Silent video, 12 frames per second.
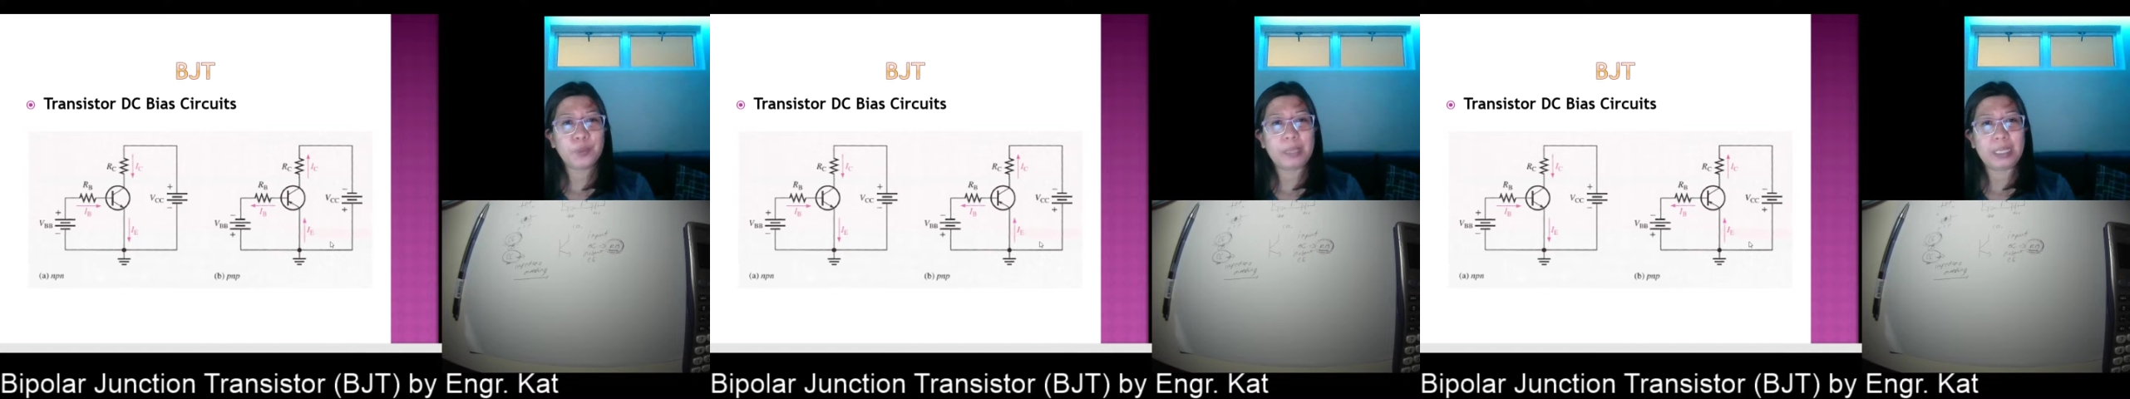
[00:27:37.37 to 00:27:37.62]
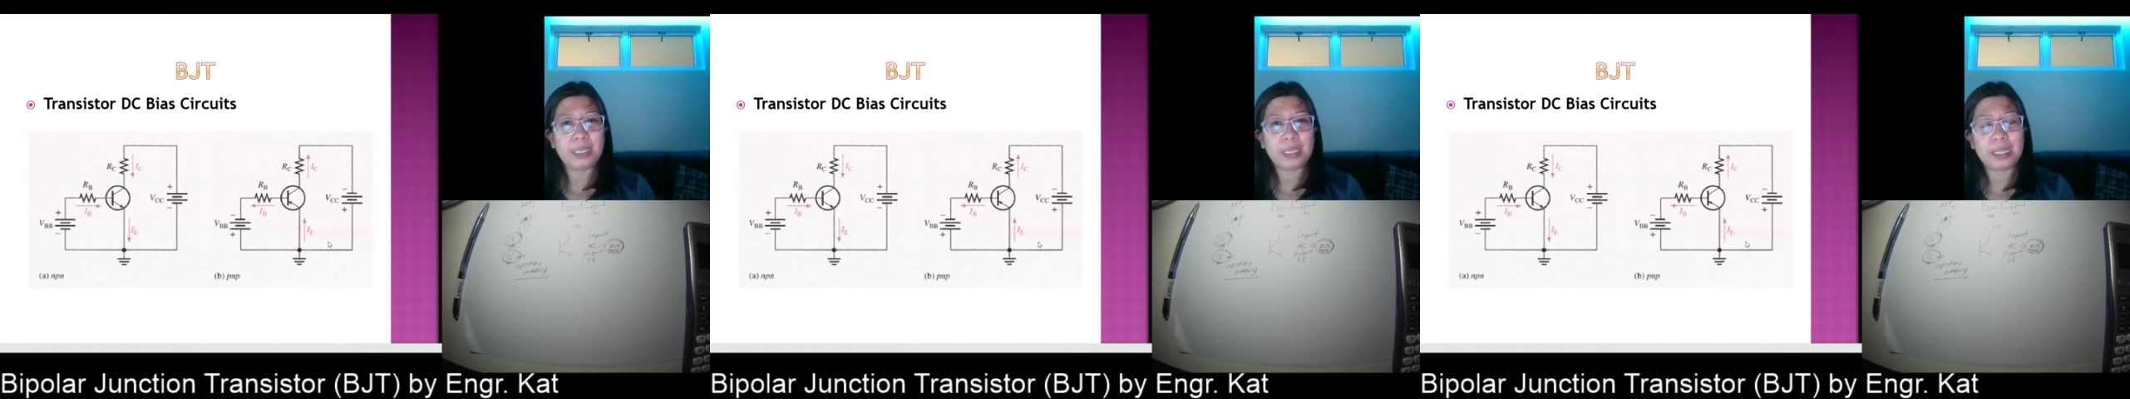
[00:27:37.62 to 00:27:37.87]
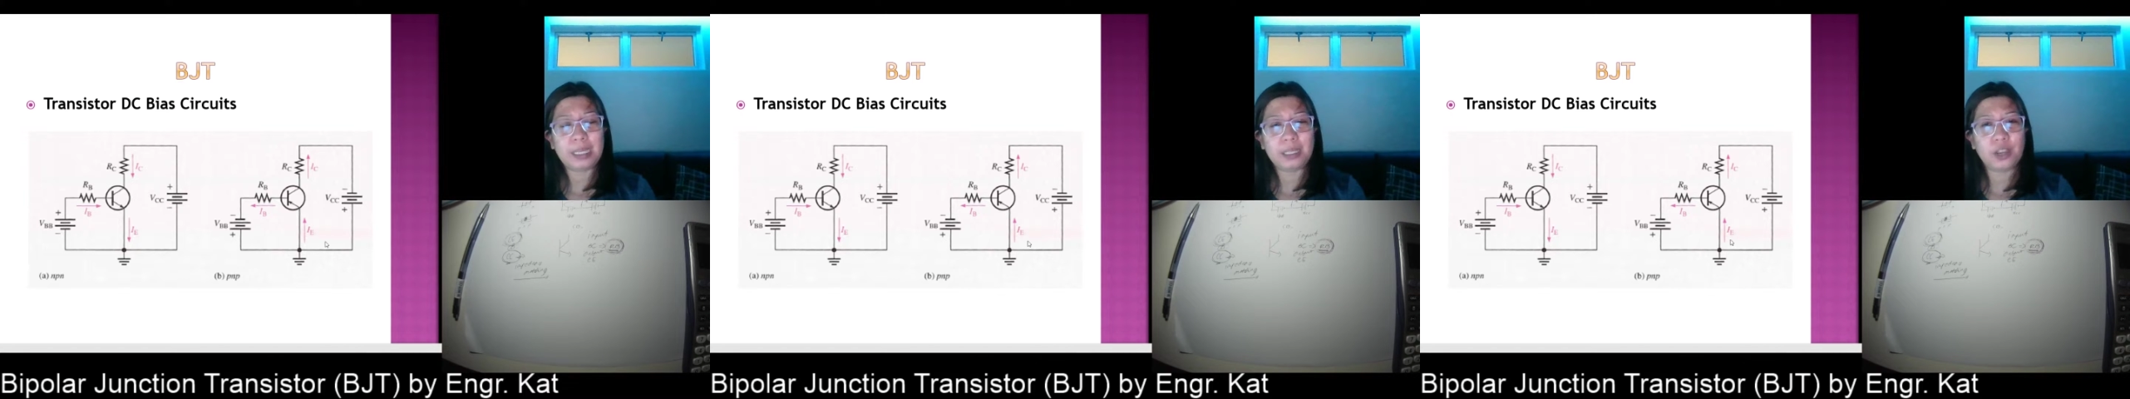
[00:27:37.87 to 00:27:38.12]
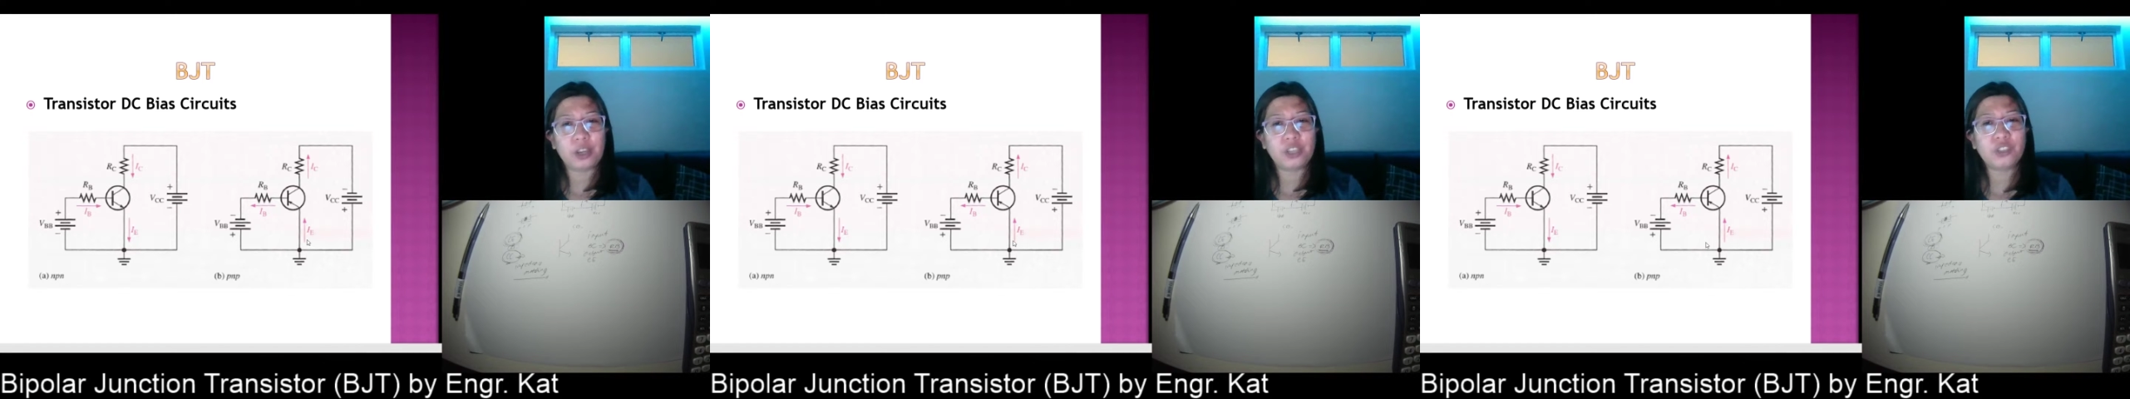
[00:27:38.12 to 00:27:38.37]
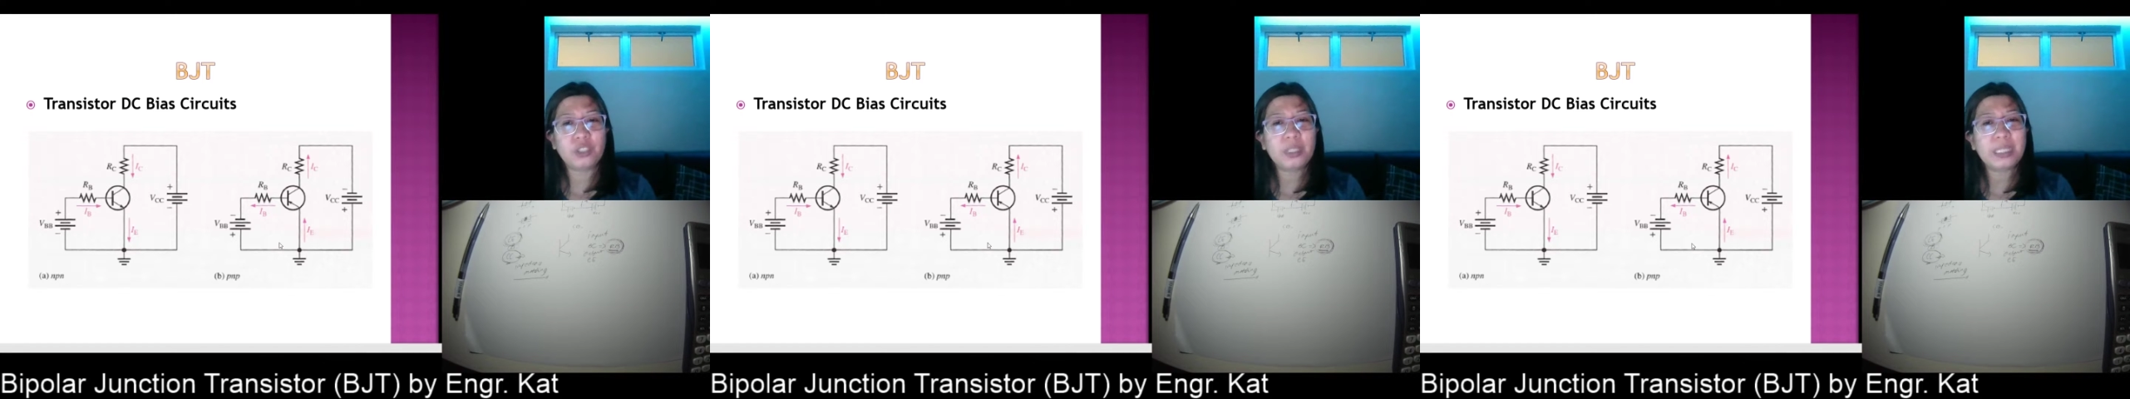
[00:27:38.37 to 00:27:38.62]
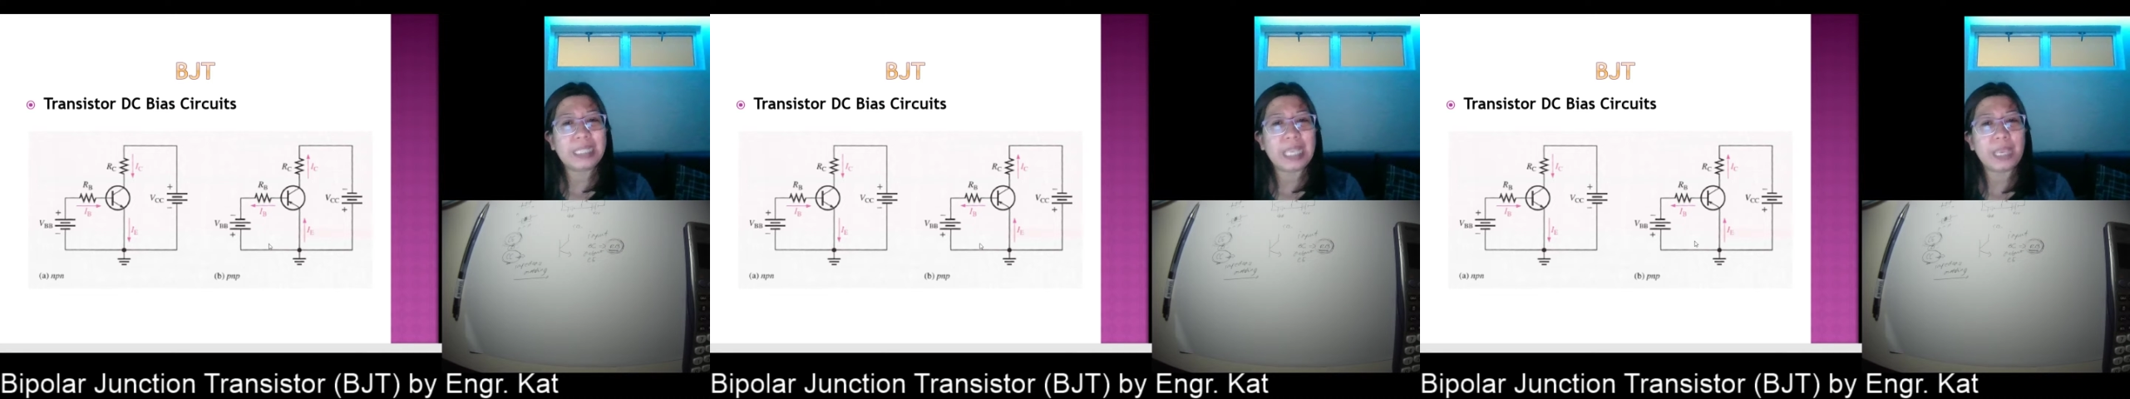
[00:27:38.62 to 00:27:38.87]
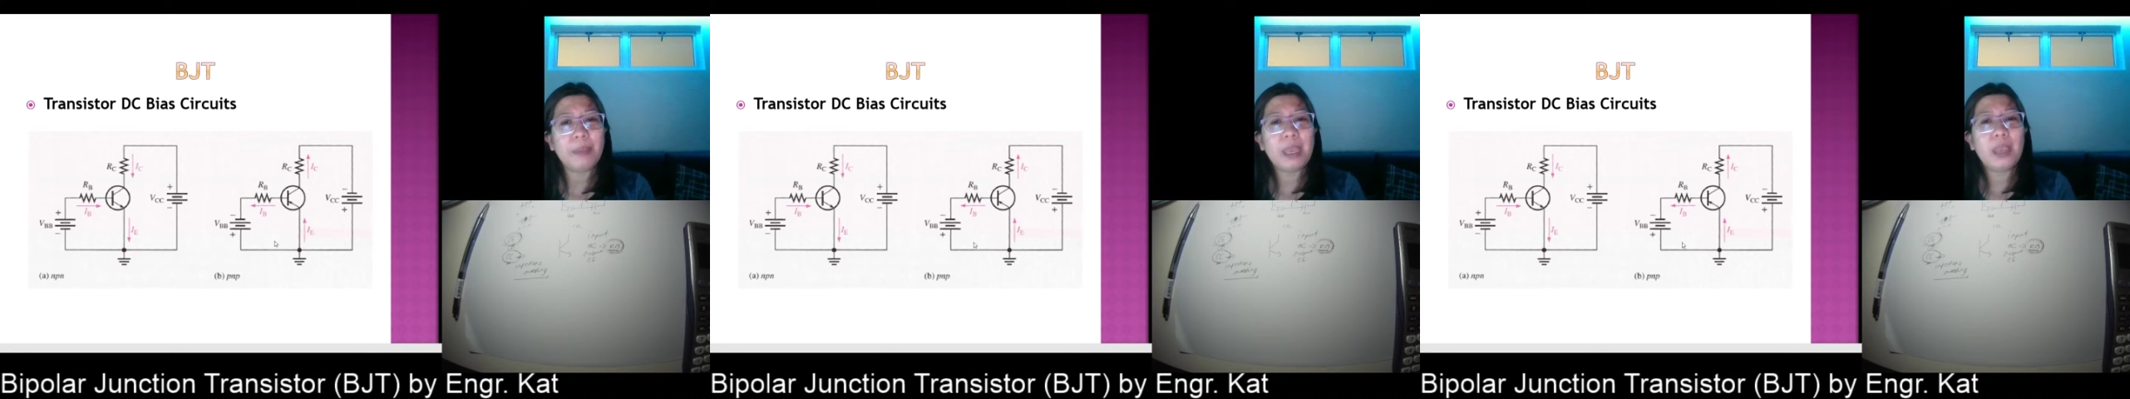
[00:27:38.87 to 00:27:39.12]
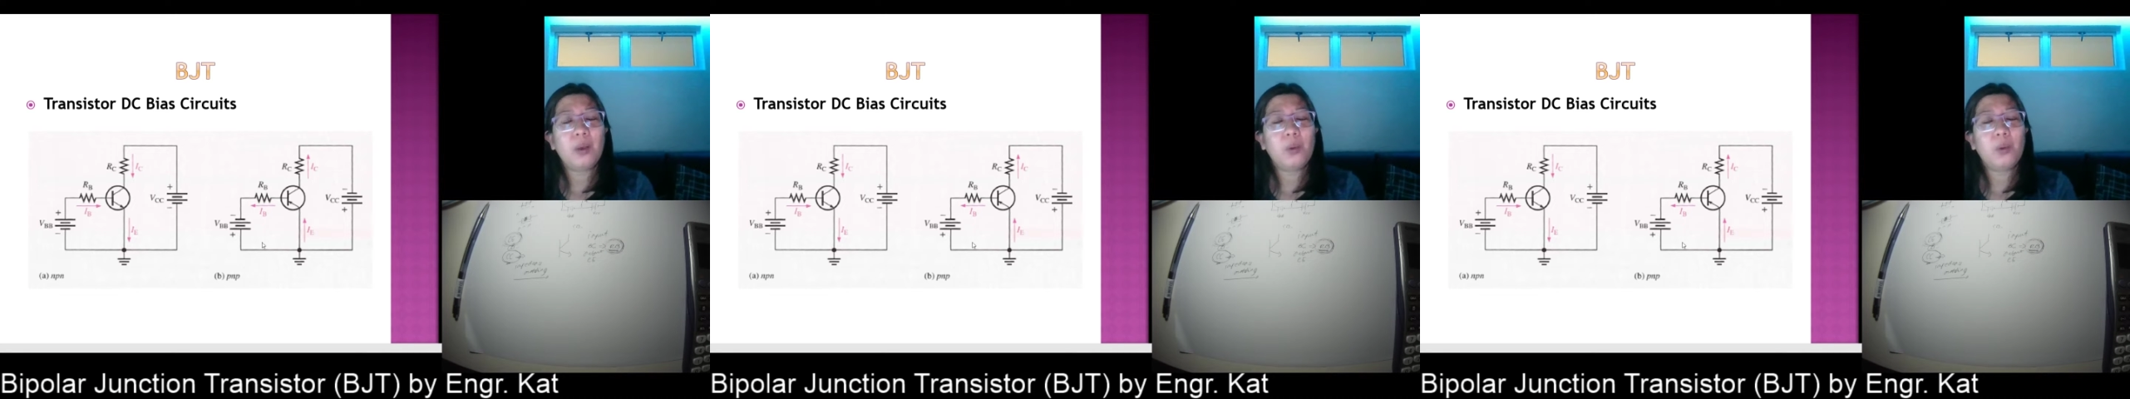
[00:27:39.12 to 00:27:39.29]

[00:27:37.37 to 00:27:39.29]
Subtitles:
Basically, they are just the same.